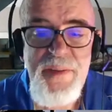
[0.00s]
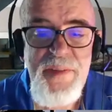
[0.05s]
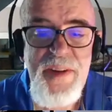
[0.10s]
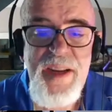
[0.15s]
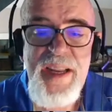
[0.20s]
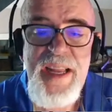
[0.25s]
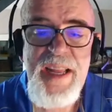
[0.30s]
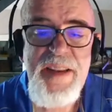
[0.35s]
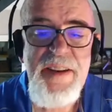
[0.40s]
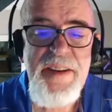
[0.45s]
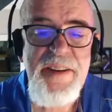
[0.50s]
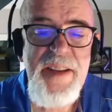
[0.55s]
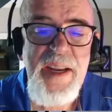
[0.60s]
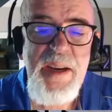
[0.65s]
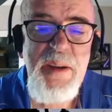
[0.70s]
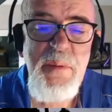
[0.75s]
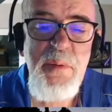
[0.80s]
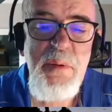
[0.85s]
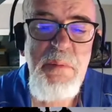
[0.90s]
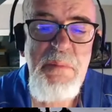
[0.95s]
If I had to
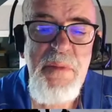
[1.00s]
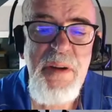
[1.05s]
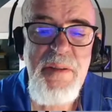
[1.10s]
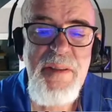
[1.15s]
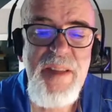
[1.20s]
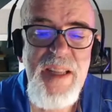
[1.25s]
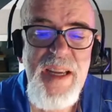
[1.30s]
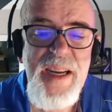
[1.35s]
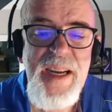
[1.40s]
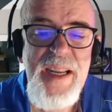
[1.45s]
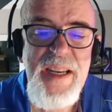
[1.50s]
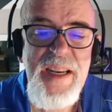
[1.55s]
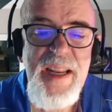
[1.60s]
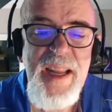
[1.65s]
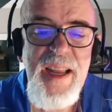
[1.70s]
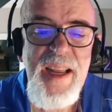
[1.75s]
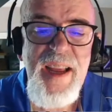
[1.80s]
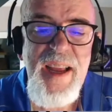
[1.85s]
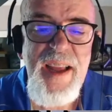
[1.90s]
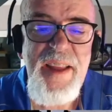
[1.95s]
take a remote thing
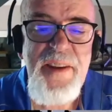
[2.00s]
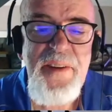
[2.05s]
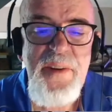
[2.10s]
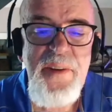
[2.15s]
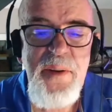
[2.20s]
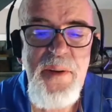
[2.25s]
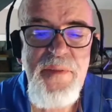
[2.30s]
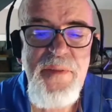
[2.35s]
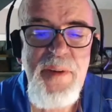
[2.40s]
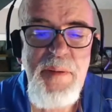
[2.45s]
and do it